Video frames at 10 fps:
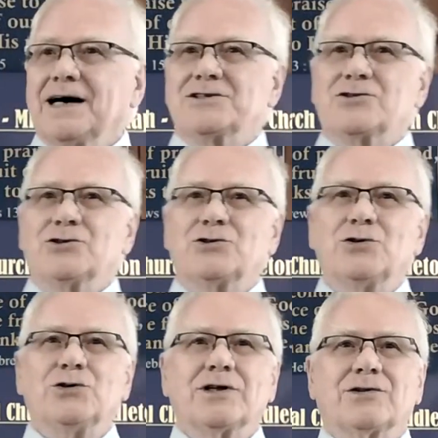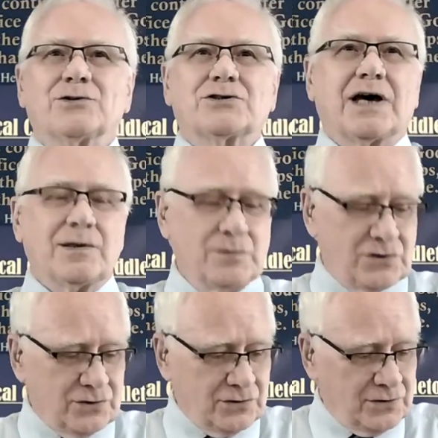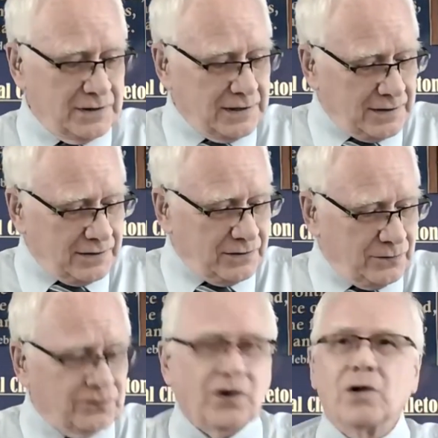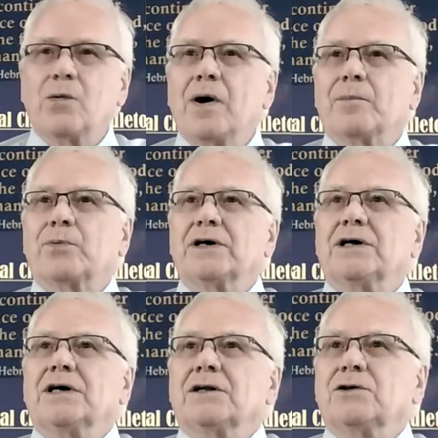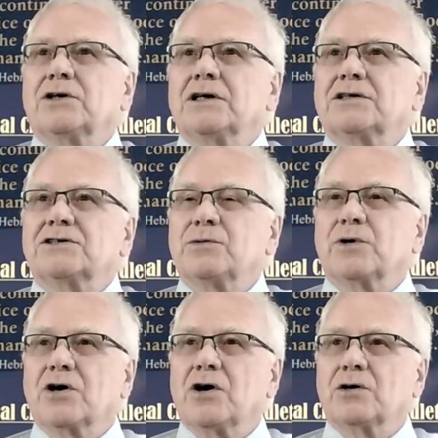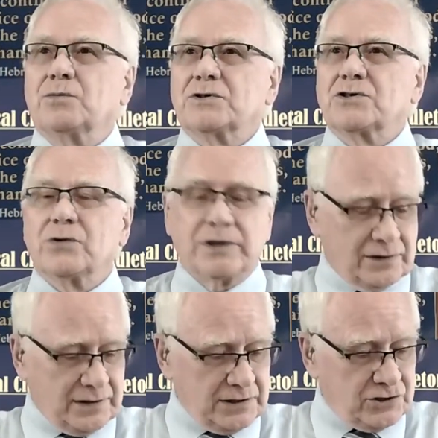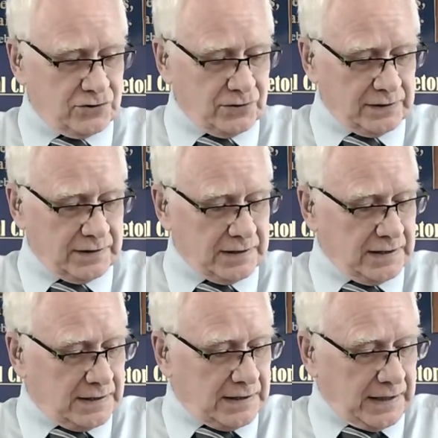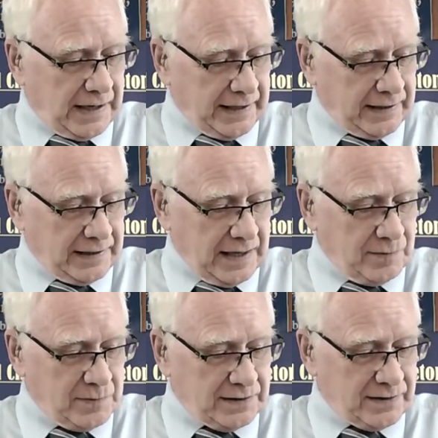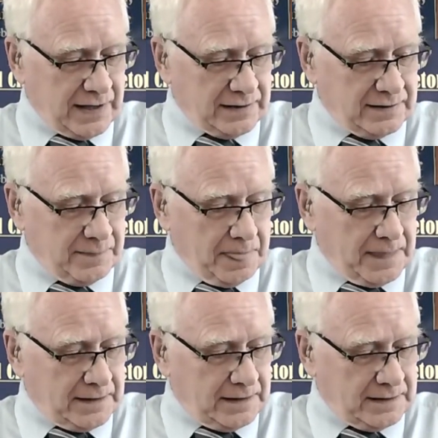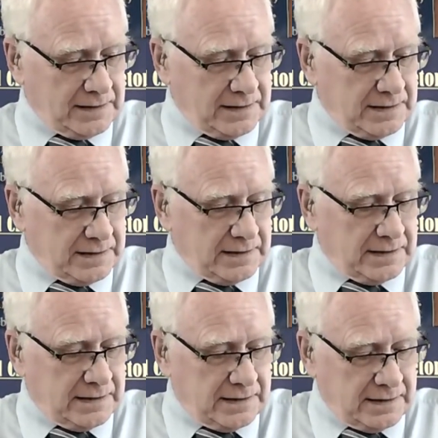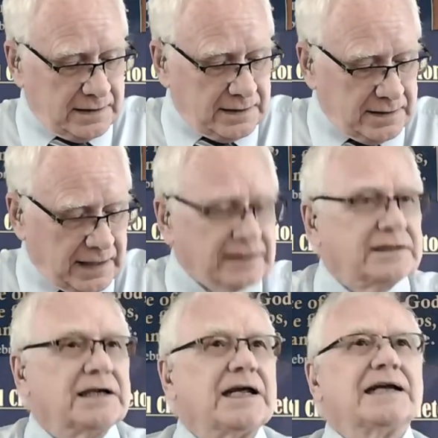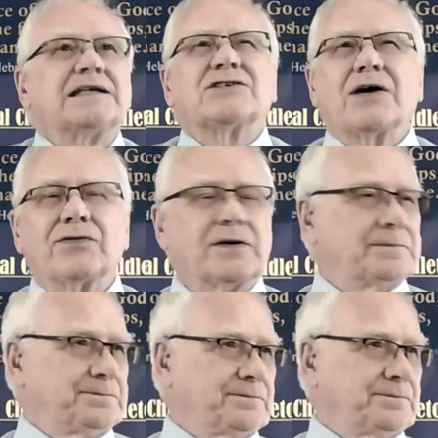as you do at those times, you follow up, looking to see where God was going to lead you. And I came here then in 1987